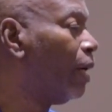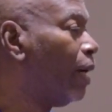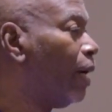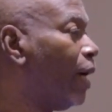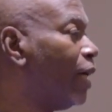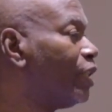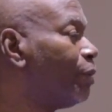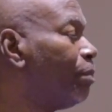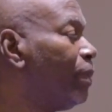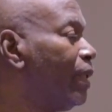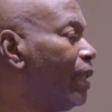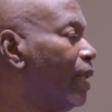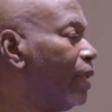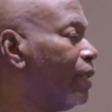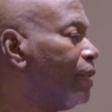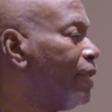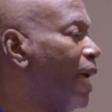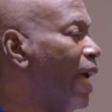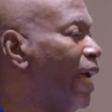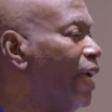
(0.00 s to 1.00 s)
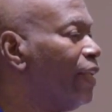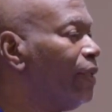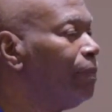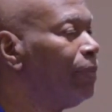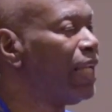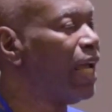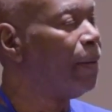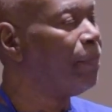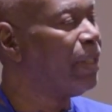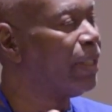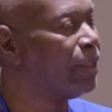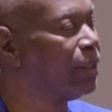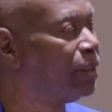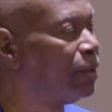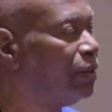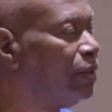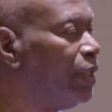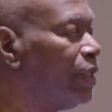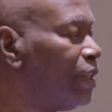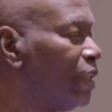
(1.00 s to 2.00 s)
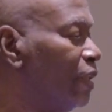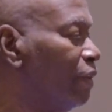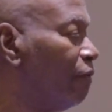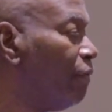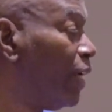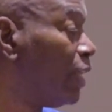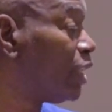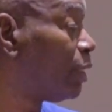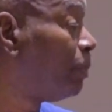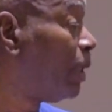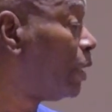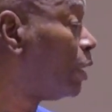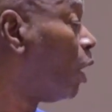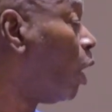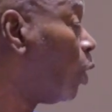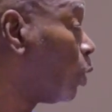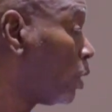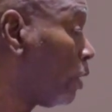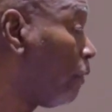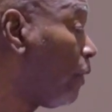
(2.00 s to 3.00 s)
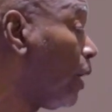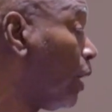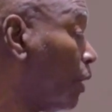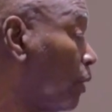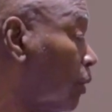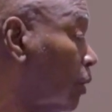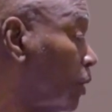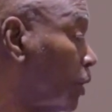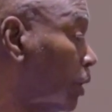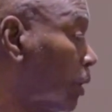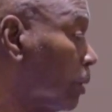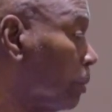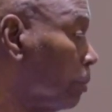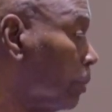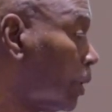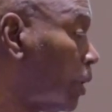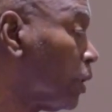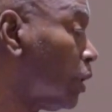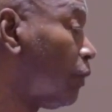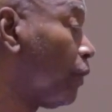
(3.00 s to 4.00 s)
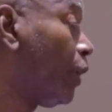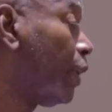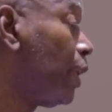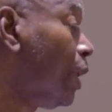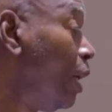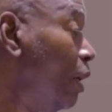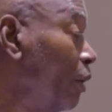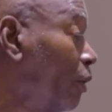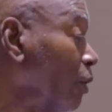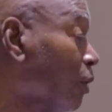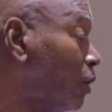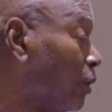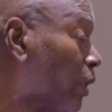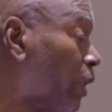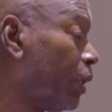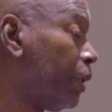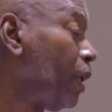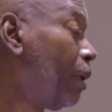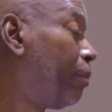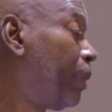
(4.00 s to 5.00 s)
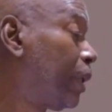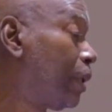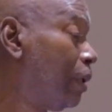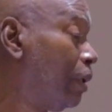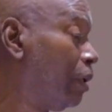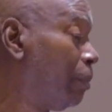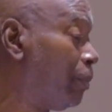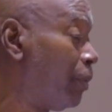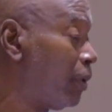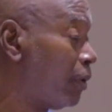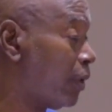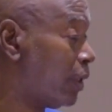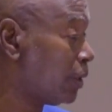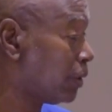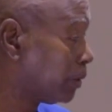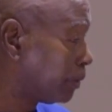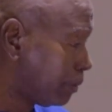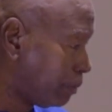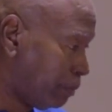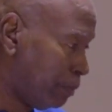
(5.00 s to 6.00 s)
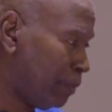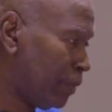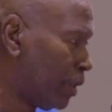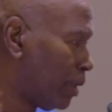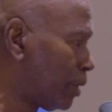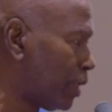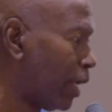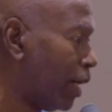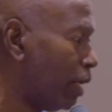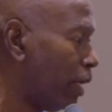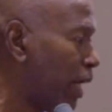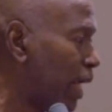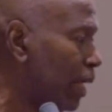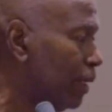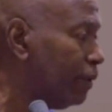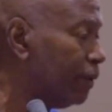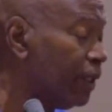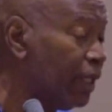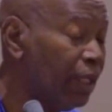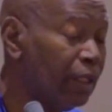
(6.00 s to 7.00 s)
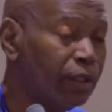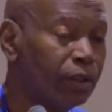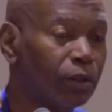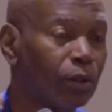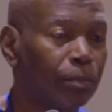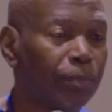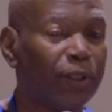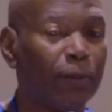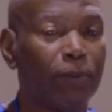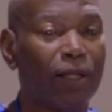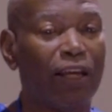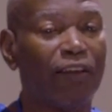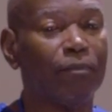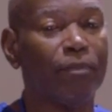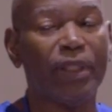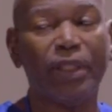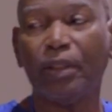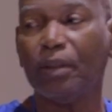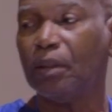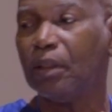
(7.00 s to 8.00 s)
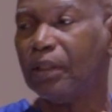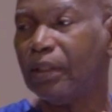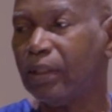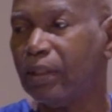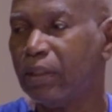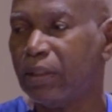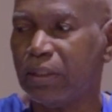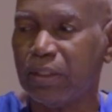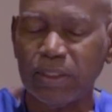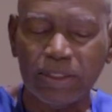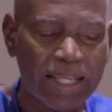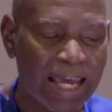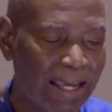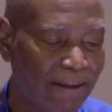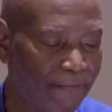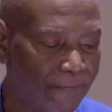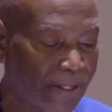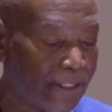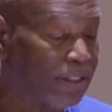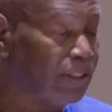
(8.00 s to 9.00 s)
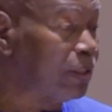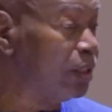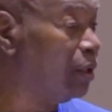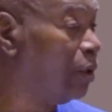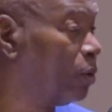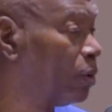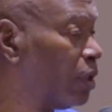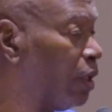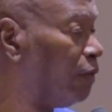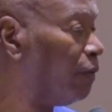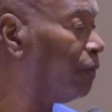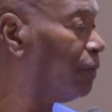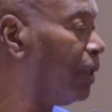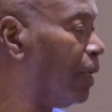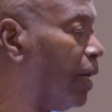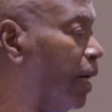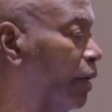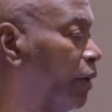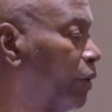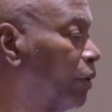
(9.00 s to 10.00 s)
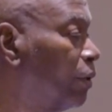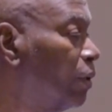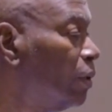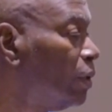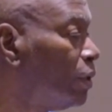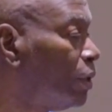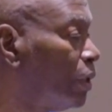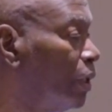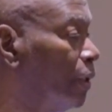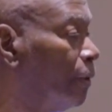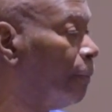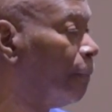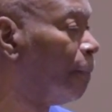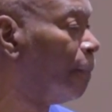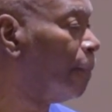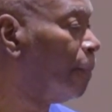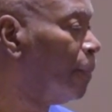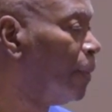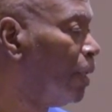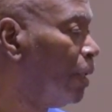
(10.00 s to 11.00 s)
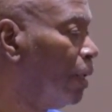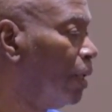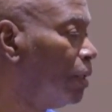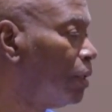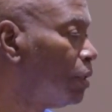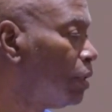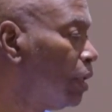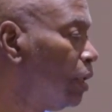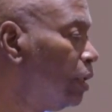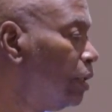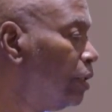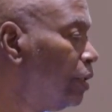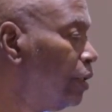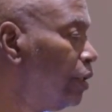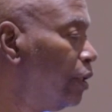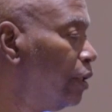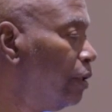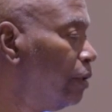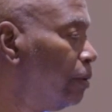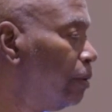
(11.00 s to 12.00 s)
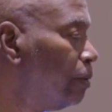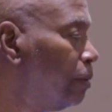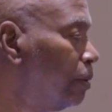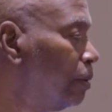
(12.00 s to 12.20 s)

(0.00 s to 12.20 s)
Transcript: has been a dynamic disinvestment out of agriculture. Because if you're in agriculture, you're not making any progress, sell the land. So people have been divesting out of agriculture and selling their